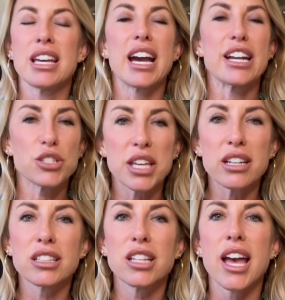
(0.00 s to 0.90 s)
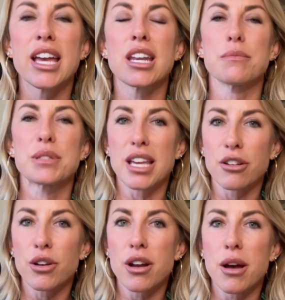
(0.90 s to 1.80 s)
I just had a client. I'm
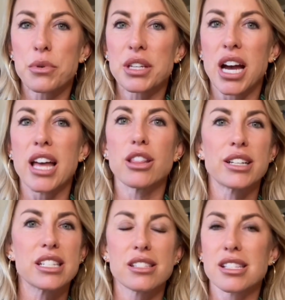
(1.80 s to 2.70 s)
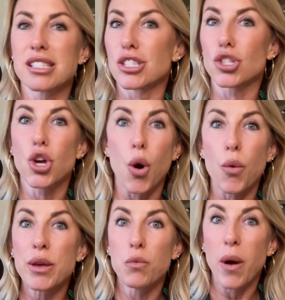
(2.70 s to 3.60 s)
setting her up with a guy long distance. It's
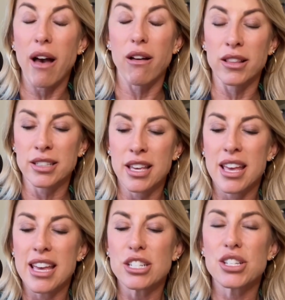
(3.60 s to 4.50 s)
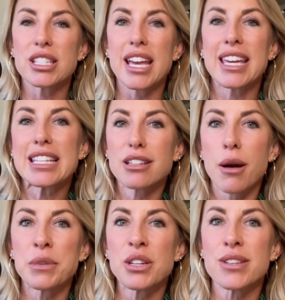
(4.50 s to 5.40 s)
going well. She's like, he's
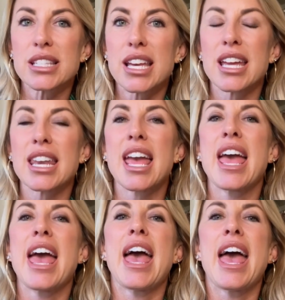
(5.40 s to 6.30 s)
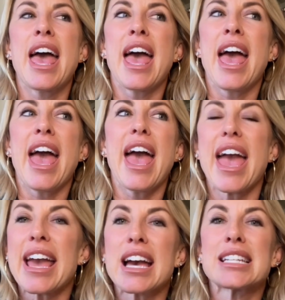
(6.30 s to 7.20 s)
coming to visit.
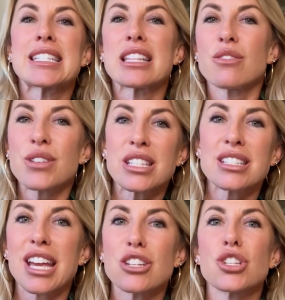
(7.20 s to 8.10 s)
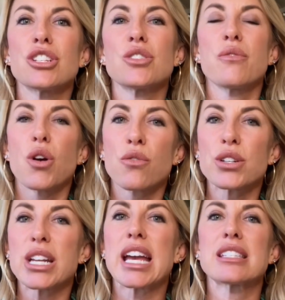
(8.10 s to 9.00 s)
And in the visitation, you have
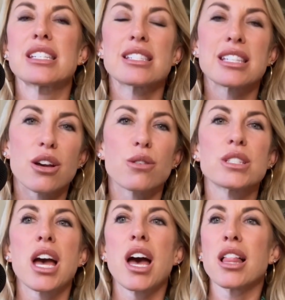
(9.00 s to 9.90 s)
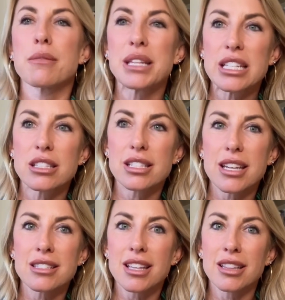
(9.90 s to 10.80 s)
overnights. He's in a hotel. I mean, it's
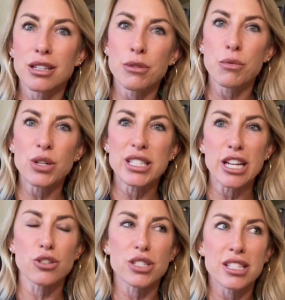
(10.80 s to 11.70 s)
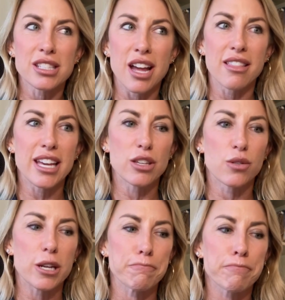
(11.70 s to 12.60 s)
a little bit more dangerous. It's not like you
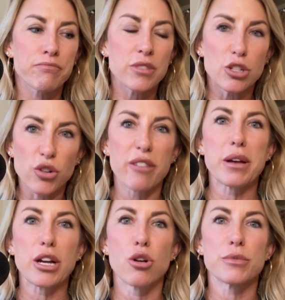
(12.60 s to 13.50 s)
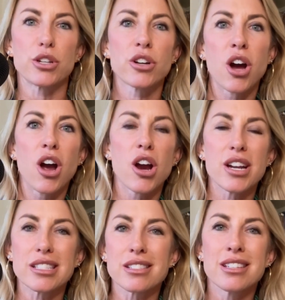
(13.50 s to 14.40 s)
can drive back home in your car.
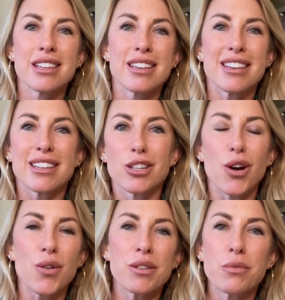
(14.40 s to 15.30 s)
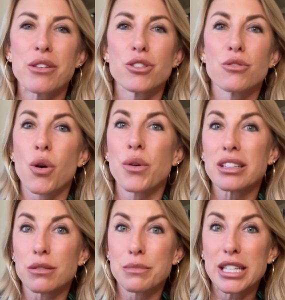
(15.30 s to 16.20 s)
It's, whether you go on a
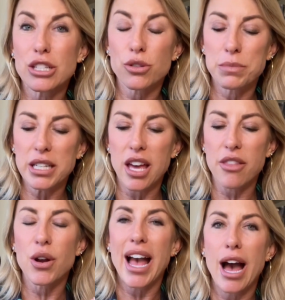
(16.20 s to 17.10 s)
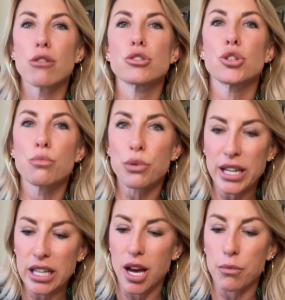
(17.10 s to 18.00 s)
little mini trip together, how do you
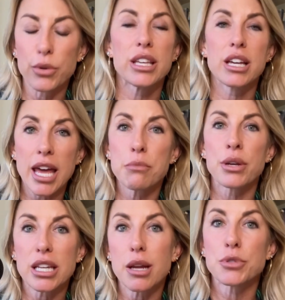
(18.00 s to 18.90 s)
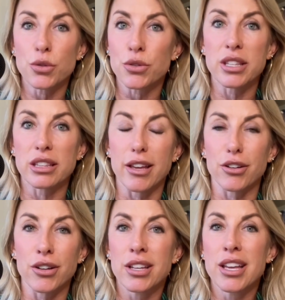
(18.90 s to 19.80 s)
bring it up? Well, you got to bring it up sooner than
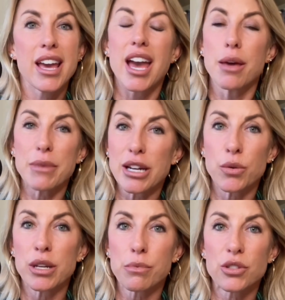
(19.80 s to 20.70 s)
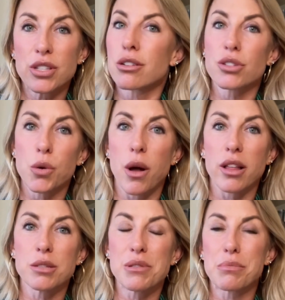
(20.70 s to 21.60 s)
later. And my 20%ers are
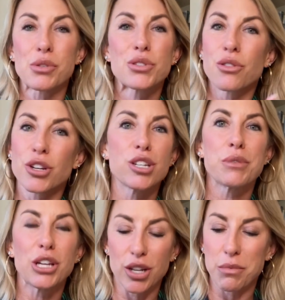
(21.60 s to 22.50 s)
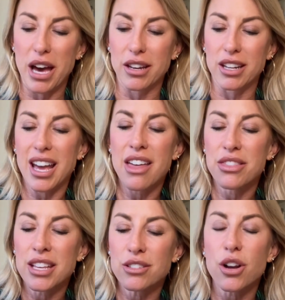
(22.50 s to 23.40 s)
quality people, so they're going to be good about it.
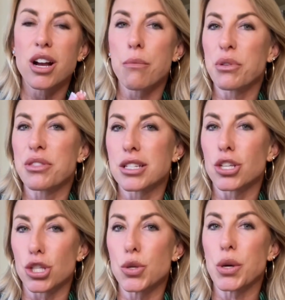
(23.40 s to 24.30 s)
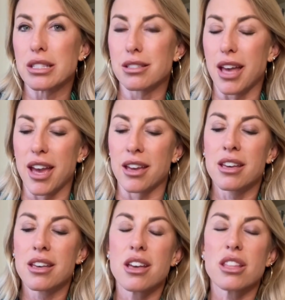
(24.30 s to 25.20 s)
And these are a couple things that you can say.
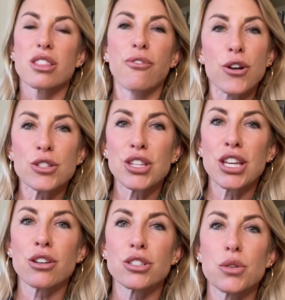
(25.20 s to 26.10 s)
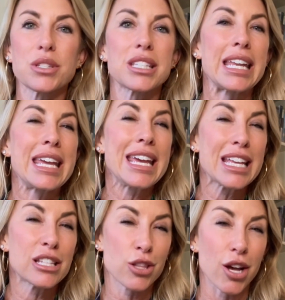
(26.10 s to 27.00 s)
The first thing you can do is get
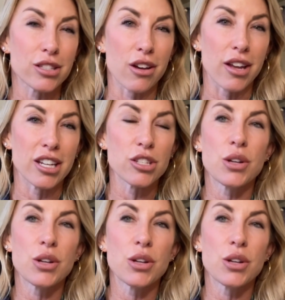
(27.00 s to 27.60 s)
his thoughts on it.